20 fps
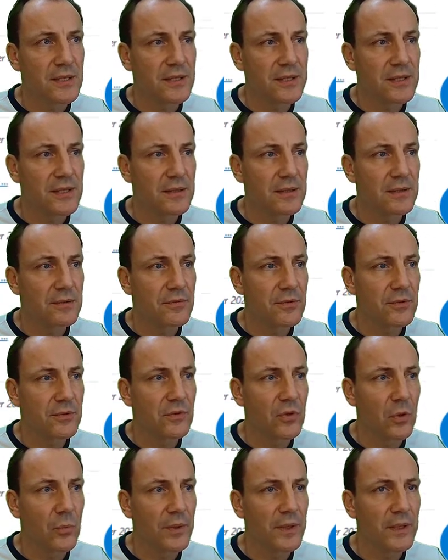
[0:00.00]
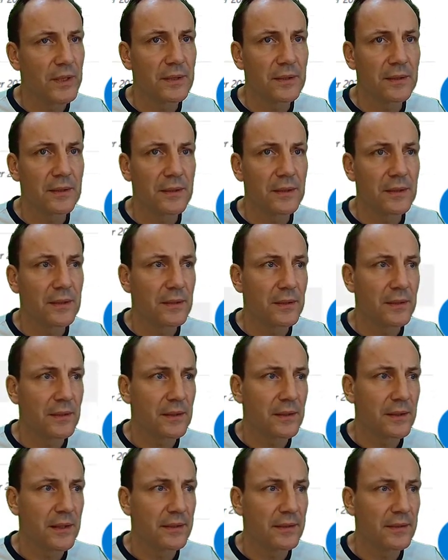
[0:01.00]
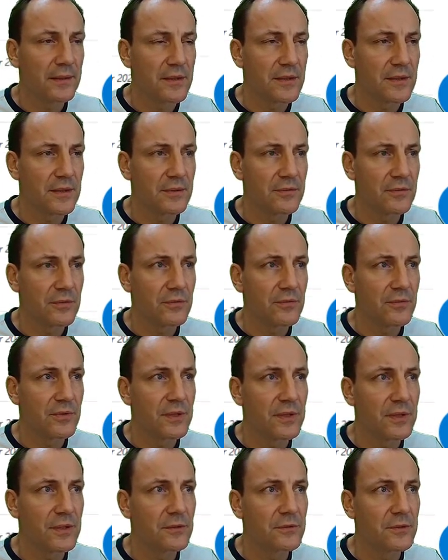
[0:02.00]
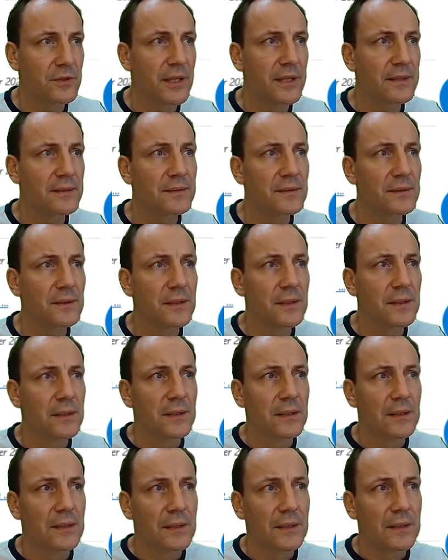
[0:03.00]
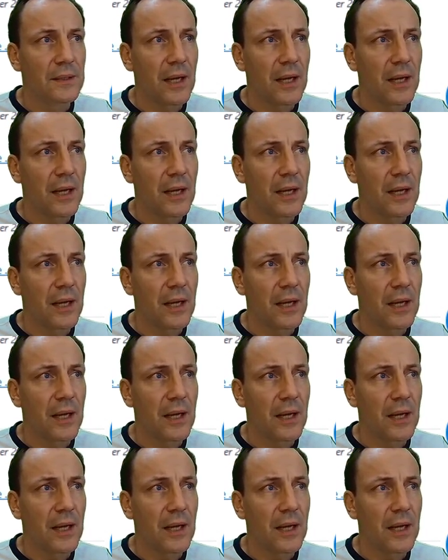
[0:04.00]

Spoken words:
That's a different topic, and there's a different video for that. I